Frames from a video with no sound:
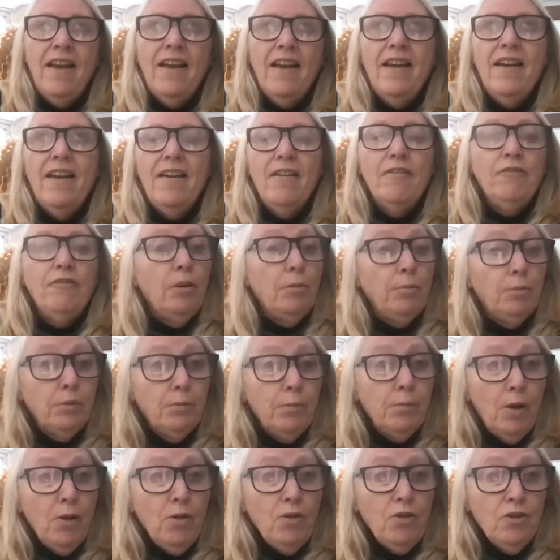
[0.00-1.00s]
Uh, for
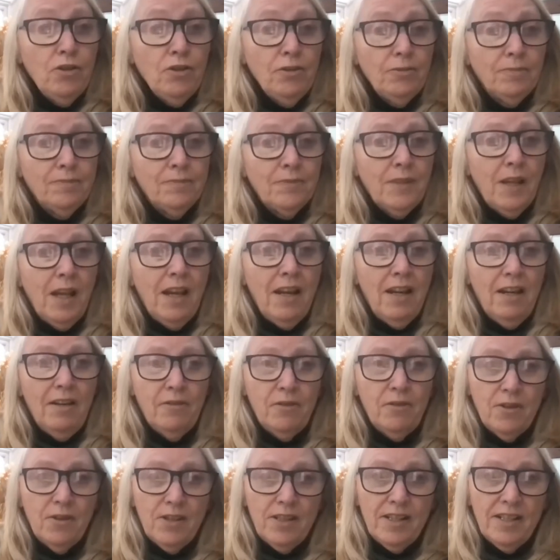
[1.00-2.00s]
promotion, I
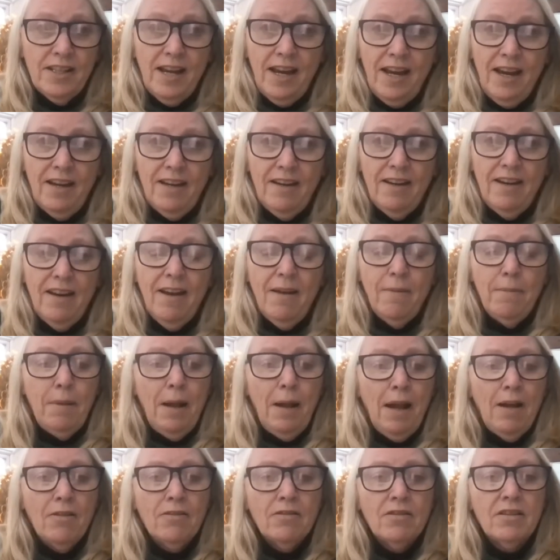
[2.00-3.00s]
have to say
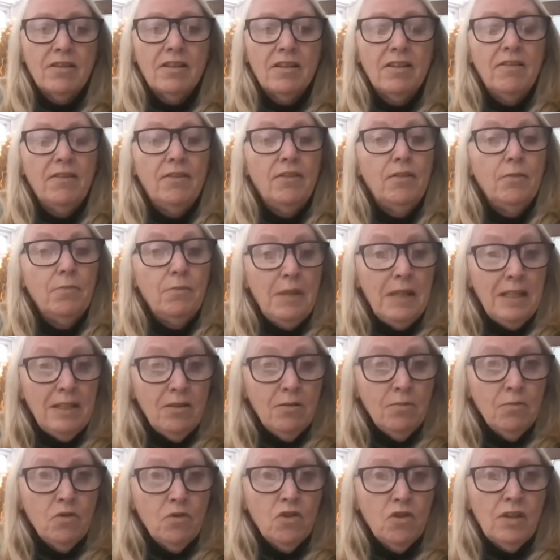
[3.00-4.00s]
about the
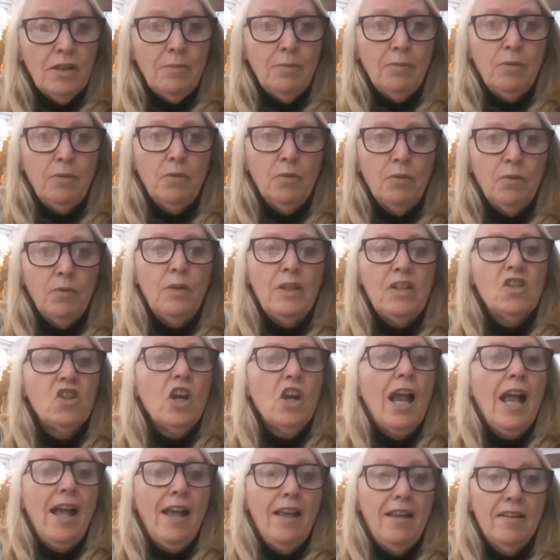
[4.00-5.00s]
mediumship which
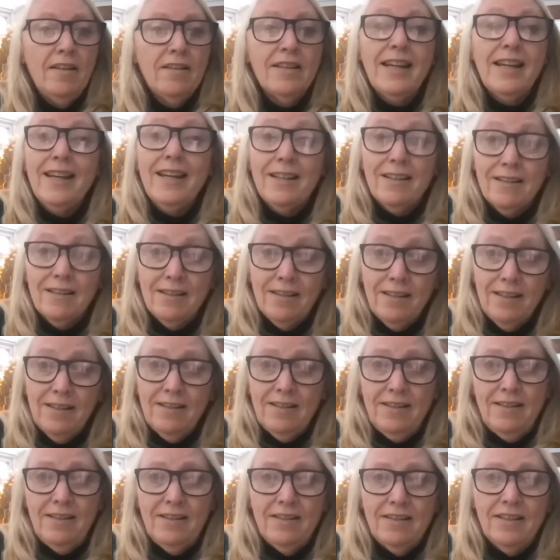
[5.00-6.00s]
has
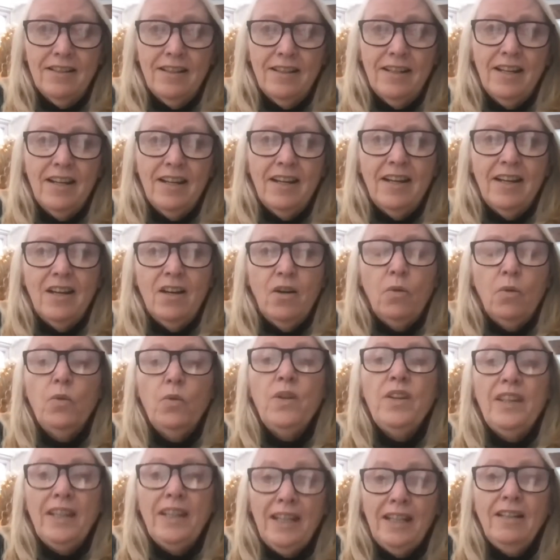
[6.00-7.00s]
existed
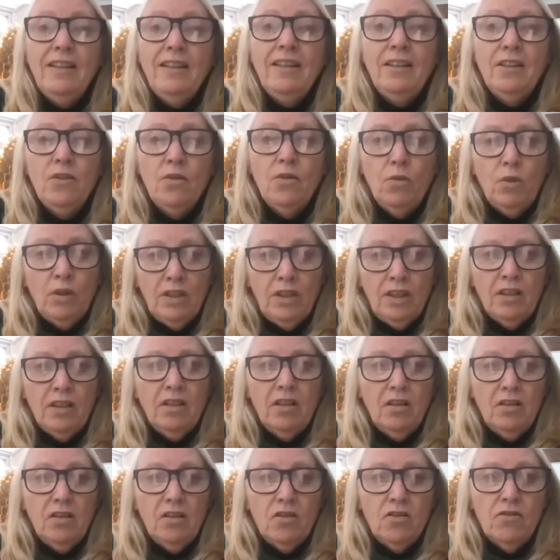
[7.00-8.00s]
within the Nordic
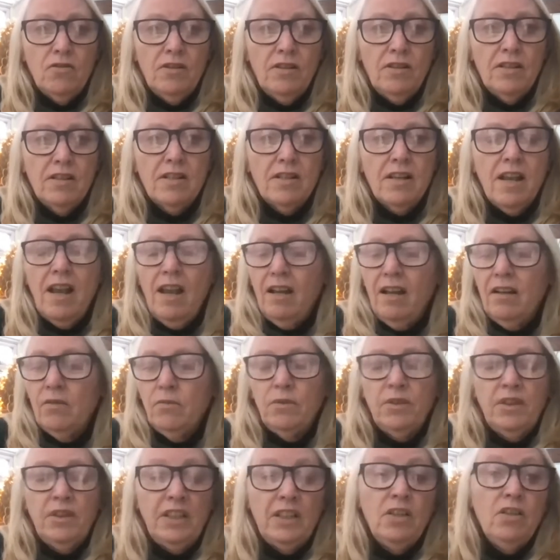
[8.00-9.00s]
countries and
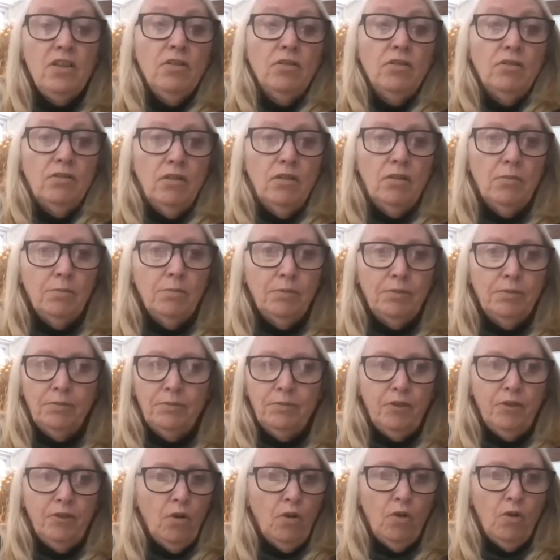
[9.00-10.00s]
within Europe
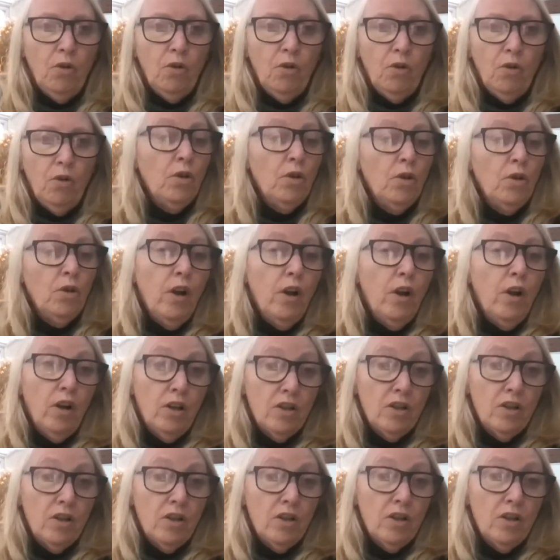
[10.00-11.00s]
for over
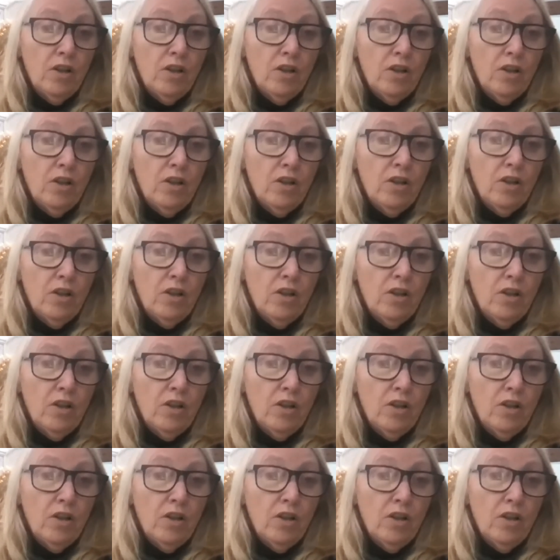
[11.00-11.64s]
100 years.